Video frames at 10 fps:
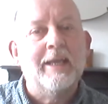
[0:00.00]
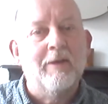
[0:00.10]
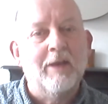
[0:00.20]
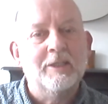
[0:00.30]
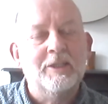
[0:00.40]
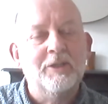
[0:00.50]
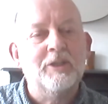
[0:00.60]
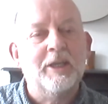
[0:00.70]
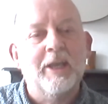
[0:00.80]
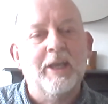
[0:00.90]
Garry. I could see you
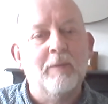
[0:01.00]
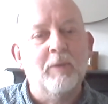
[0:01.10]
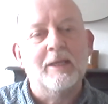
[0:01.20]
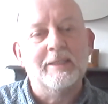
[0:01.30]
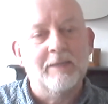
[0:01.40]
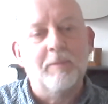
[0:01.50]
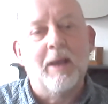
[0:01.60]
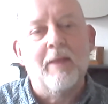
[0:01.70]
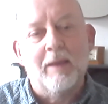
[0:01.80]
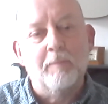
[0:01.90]
shake your head when I said
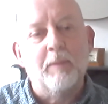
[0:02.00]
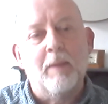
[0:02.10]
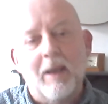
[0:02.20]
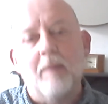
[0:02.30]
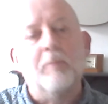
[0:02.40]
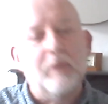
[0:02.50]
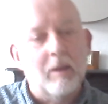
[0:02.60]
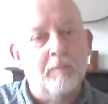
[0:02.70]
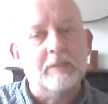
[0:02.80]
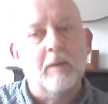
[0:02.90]
about
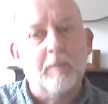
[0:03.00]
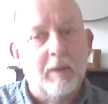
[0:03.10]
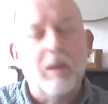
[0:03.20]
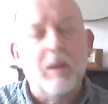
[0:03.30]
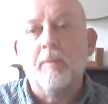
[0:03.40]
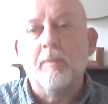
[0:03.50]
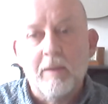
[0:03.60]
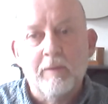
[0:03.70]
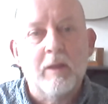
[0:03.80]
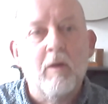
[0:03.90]
companies not being. But
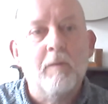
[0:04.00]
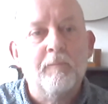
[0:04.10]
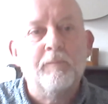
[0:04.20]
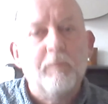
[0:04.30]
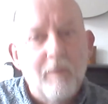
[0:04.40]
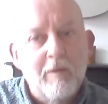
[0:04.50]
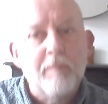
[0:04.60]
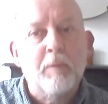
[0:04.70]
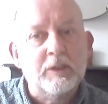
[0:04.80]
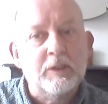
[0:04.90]
there are the very
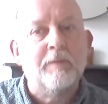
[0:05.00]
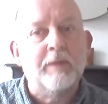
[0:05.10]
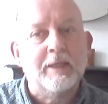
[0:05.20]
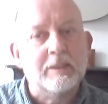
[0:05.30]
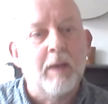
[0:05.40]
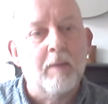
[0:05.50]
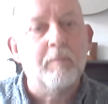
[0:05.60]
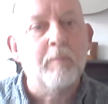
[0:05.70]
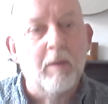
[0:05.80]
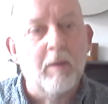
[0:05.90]
positive things about
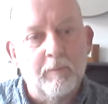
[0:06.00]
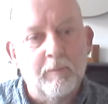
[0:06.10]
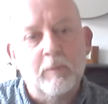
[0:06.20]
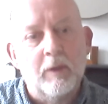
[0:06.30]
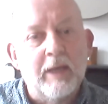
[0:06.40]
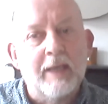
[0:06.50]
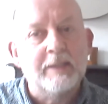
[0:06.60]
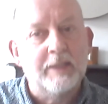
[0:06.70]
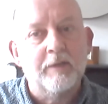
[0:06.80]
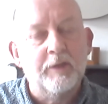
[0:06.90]

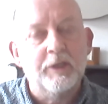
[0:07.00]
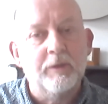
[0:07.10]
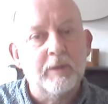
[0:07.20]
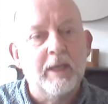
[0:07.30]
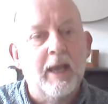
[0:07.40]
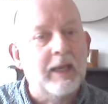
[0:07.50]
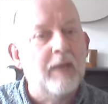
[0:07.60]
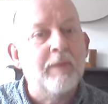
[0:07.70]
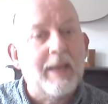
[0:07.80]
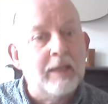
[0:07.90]
locating in the UK,
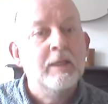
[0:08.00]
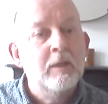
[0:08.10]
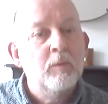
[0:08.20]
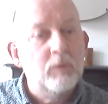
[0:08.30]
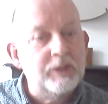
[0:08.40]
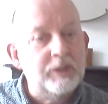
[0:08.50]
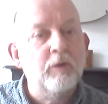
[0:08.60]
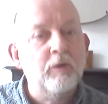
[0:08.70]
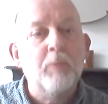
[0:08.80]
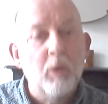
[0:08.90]
and that will
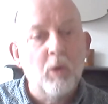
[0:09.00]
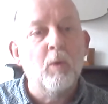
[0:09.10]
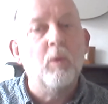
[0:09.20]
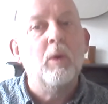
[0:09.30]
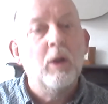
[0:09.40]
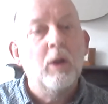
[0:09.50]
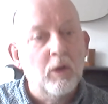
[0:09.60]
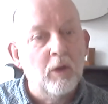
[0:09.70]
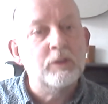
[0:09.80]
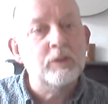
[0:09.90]
still pull
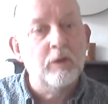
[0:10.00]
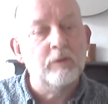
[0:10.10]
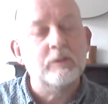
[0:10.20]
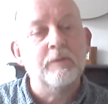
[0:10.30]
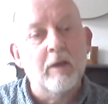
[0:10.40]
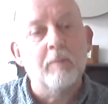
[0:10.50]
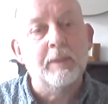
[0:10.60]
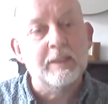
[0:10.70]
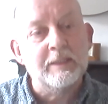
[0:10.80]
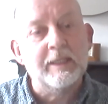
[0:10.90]
lots and lots of
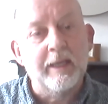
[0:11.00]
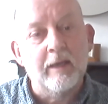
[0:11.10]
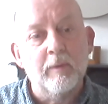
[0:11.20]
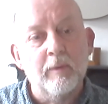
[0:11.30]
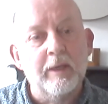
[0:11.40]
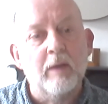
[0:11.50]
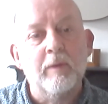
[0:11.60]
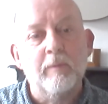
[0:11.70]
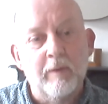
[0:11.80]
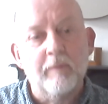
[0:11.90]
companies here.
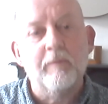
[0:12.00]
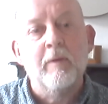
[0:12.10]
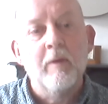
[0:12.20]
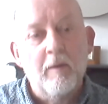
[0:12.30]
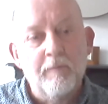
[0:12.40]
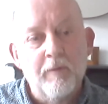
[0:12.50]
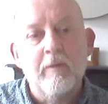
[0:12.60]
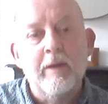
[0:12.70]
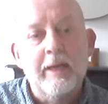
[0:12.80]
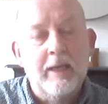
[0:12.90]
We're a
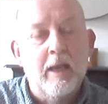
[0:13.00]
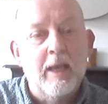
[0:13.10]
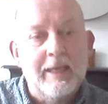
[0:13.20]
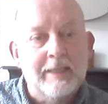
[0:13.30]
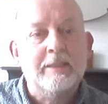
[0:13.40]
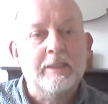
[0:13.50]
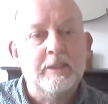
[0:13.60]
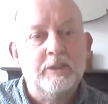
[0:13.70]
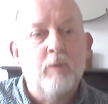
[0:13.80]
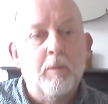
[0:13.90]
very easy
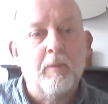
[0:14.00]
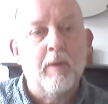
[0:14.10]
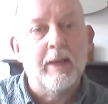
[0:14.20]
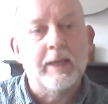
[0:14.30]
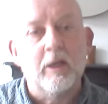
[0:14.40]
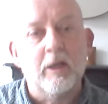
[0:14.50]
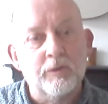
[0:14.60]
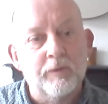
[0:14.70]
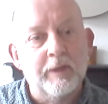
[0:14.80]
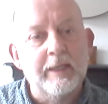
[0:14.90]
to operate
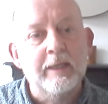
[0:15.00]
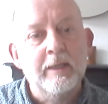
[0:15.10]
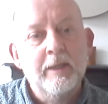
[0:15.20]
country.